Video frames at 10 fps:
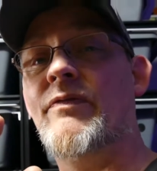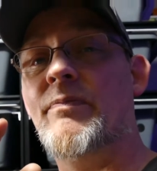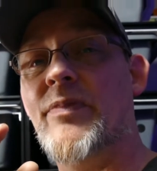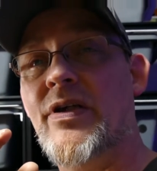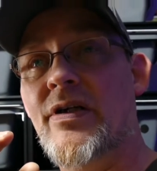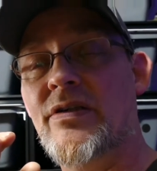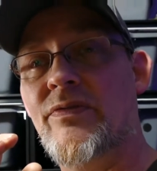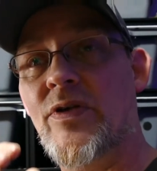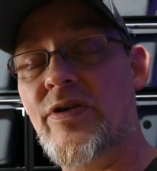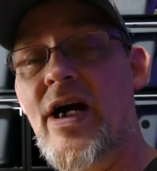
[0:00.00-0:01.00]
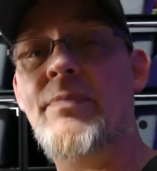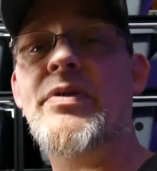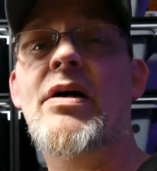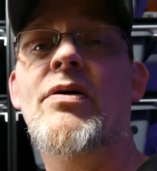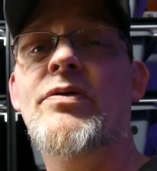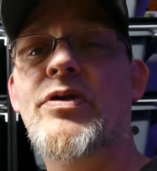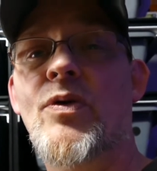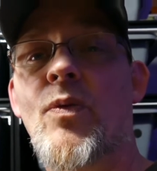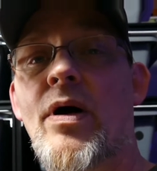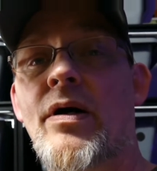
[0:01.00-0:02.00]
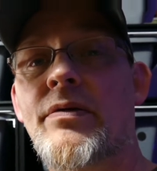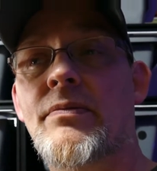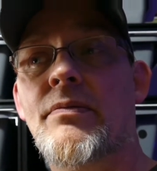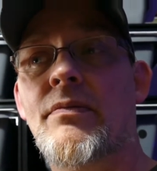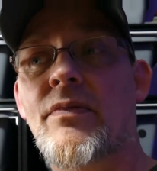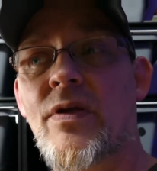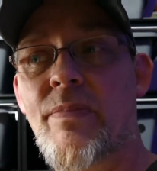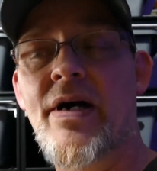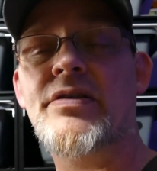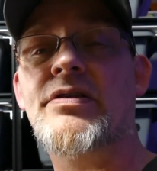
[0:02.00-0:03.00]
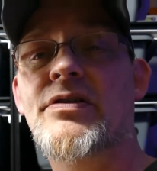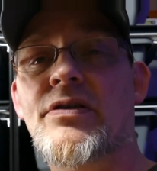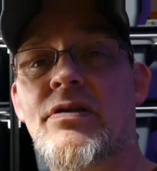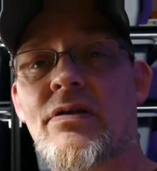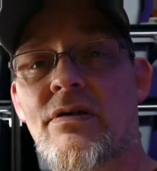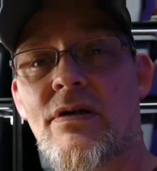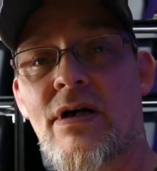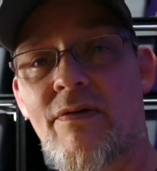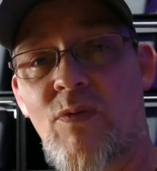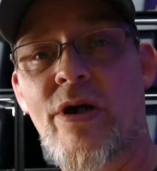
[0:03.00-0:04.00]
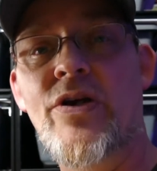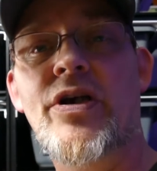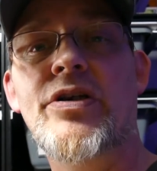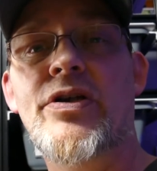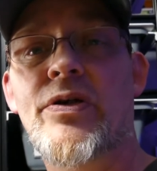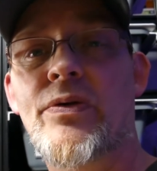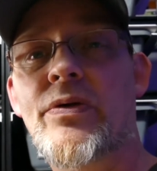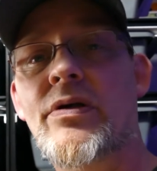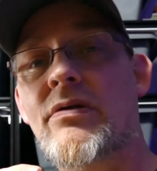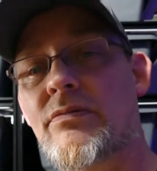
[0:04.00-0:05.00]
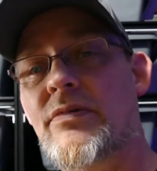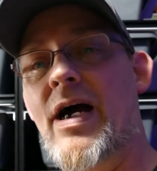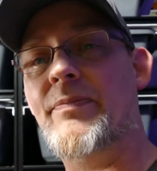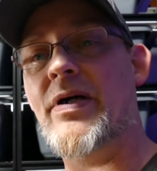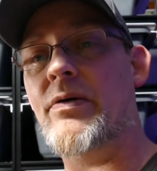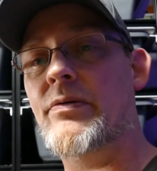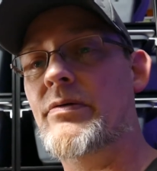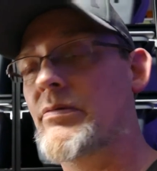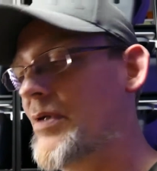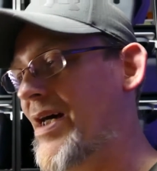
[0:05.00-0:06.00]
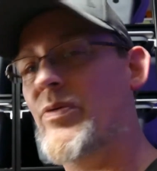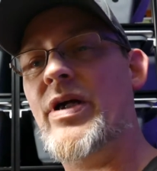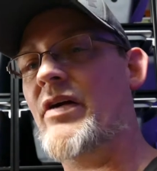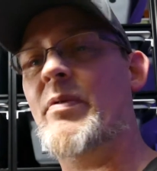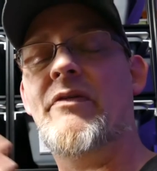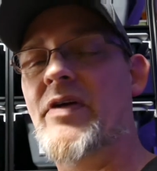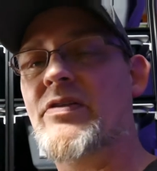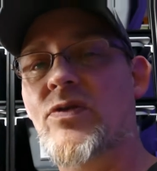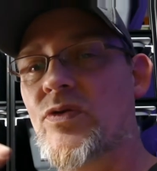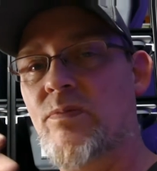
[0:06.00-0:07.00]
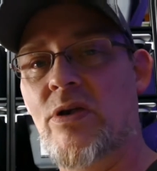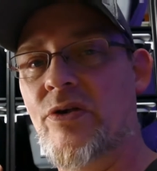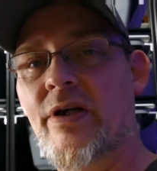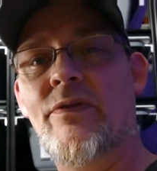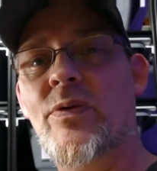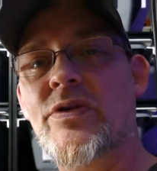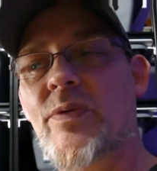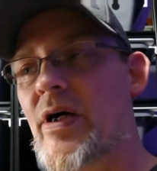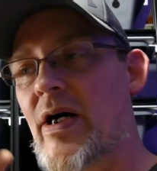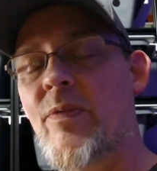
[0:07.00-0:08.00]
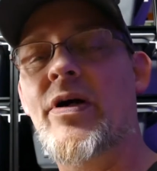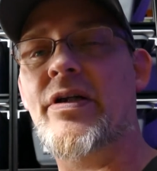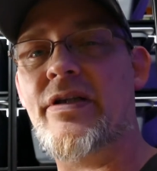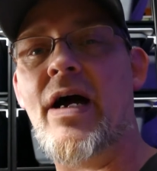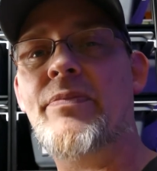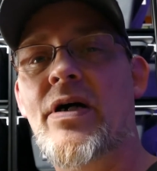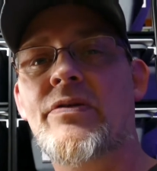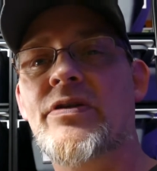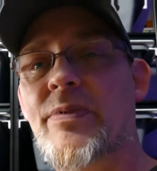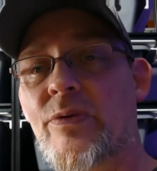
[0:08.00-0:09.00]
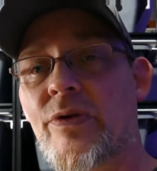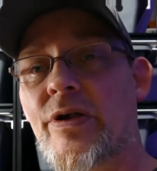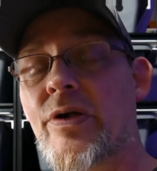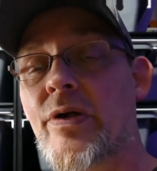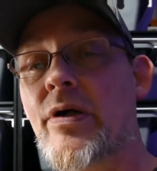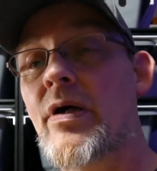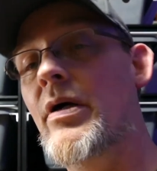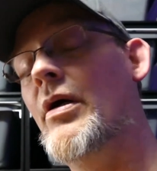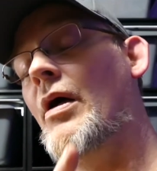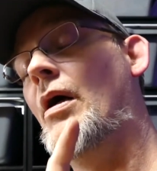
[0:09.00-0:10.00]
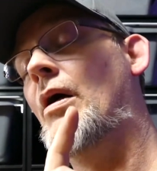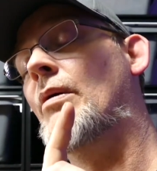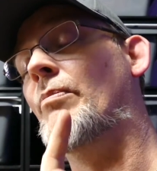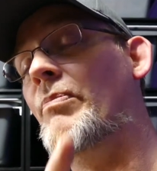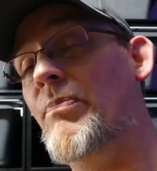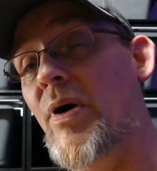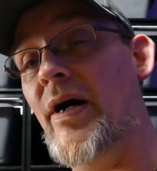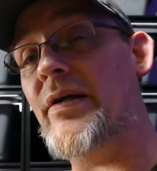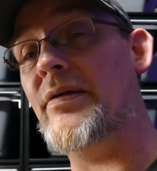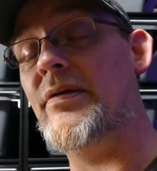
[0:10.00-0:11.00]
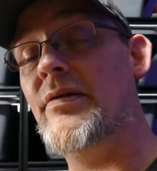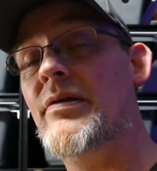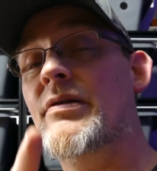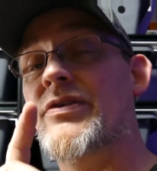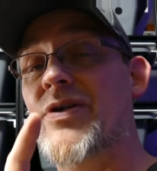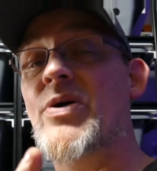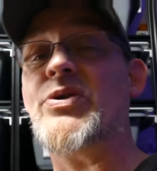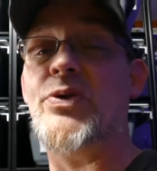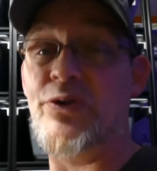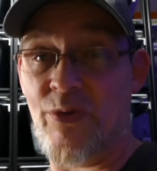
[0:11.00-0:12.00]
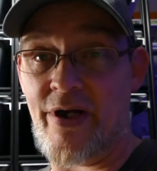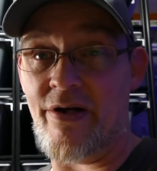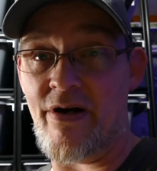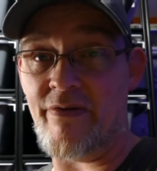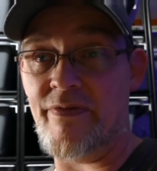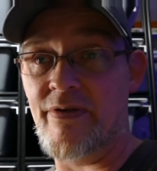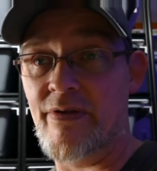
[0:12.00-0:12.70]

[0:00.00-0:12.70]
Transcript: because for top down you want the best of what you can do top down. I don't care if my face goes blurry every once in a while. I want the top downs to be really good. But there's also a trade-off.